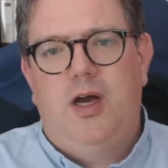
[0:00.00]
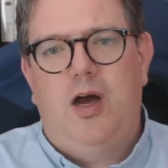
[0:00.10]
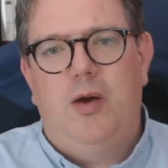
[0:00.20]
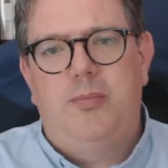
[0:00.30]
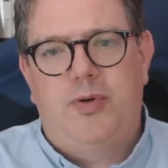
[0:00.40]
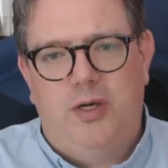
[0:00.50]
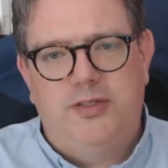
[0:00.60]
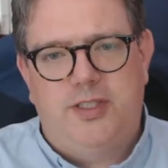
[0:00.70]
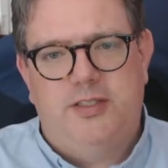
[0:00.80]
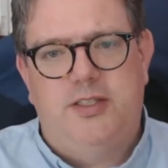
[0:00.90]
our
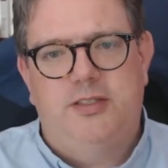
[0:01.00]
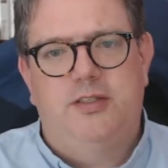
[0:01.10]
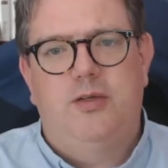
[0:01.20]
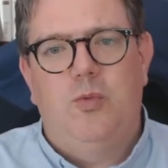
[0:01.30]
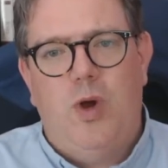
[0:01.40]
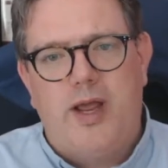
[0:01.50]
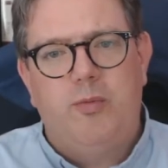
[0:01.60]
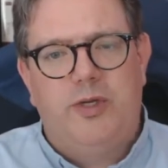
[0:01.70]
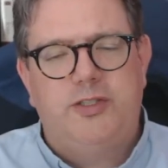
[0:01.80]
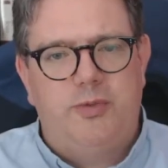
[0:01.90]
processes and the way
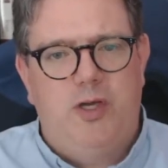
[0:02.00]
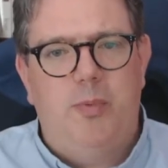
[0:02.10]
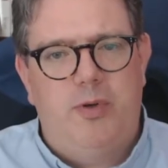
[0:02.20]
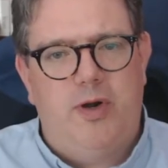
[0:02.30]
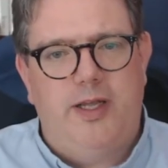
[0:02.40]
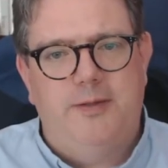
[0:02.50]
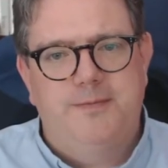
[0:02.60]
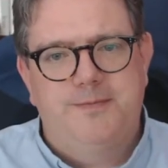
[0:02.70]
in which we operate.